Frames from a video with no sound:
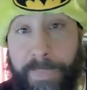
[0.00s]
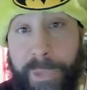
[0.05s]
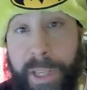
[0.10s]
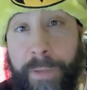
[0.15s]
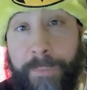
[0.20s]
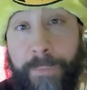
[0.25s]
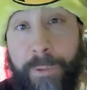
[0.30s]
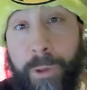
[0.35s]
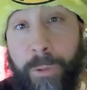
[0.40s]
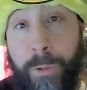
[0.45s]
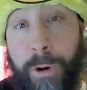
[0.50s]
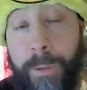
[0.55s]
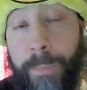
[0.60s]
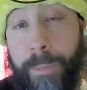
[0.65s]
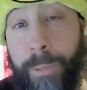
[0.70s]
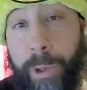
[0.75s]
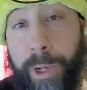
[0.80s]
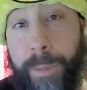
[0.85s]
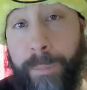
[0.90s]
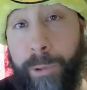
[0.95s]
If you are
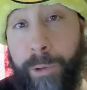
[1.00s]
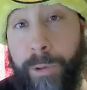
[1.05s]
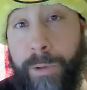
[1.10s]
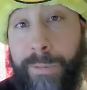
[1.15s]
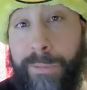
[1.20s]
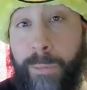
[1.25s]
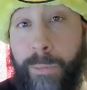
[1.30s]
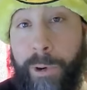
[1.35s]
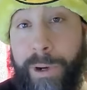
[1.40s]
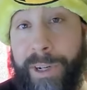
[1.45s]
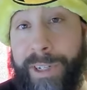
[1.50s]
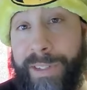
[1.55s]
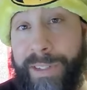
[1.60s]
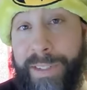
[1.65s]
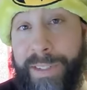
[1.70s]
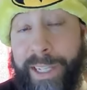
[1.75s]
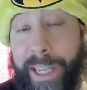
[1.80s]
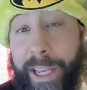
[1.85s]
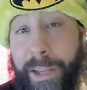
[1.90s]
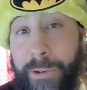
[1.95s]
pre approved, want to
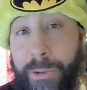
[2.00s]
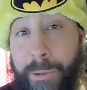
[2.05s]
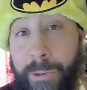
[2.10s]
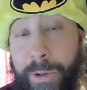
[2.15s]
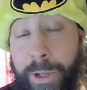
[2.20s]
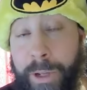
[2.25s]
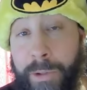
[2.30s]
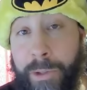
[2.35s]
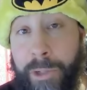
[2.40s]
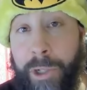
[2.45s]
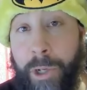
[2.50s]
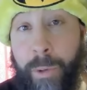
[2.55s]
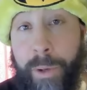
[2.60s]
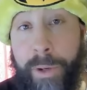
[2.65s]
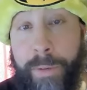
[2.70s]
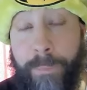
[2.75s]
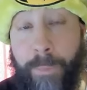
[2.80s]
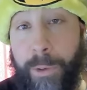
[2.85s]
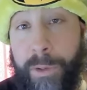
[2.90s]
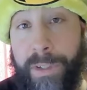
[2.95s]
schedule a
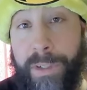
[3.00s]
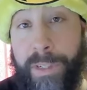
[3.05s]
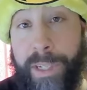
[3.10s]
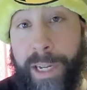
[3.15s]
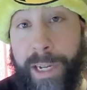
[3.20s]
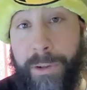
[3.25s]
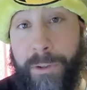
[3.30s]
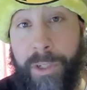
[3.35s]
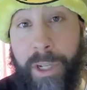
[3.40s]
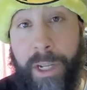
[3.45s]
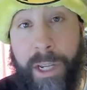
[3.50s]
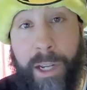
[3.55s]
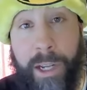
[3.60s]
showing for this house,